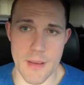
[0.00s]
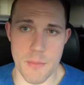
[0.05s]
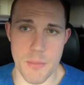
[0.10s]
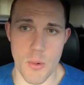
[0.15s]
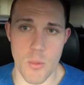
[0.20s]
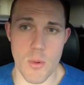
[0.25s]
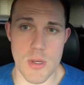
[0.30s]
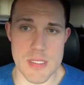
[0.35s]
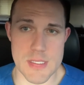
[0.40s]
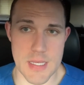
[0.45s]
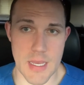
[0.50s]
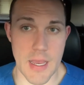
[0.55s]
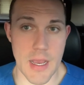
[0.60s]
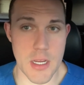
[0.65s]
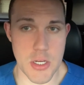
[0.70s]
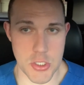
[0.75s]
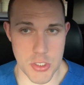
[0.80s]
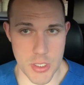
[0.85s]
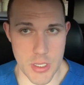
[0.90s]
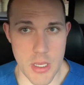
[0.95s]
but once I
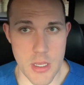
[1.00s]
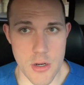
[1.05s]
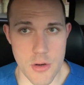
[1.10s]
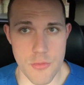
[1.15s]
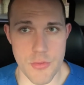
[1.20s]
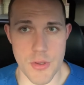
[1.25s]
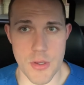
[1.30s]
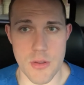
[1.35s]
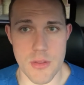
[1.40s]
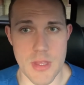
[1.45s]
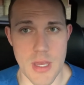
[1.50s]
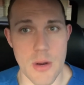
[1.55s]
actually interviewed,